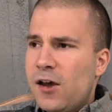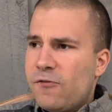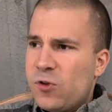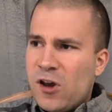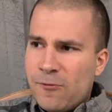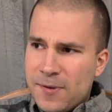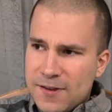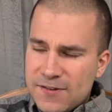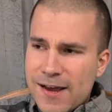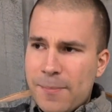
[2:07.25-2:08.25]
for the government
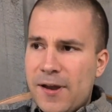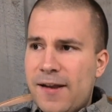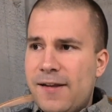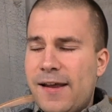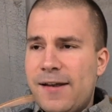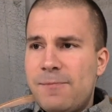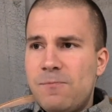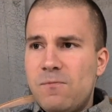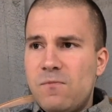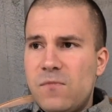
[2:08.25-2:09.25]
to step in and
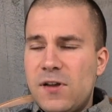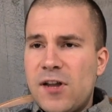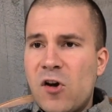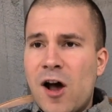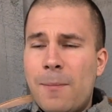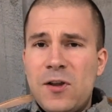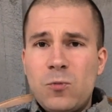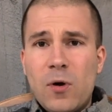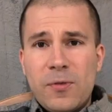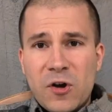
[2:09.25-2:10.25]
tell
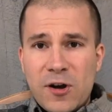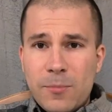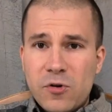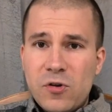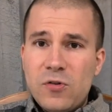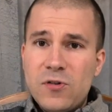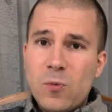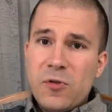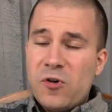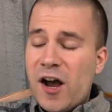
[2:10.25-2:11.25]
companies what they're going to produce,
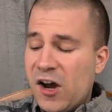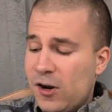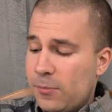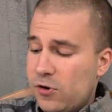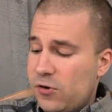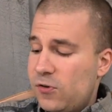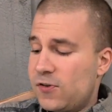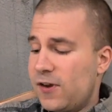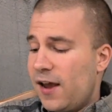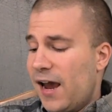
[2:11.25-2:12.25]
what they're not going to
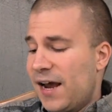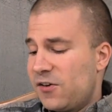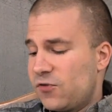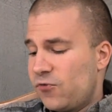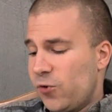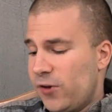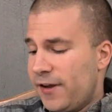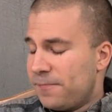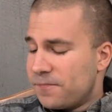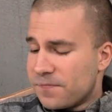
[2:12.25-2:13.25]
produce, and just
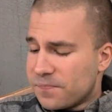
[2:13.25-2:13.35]
really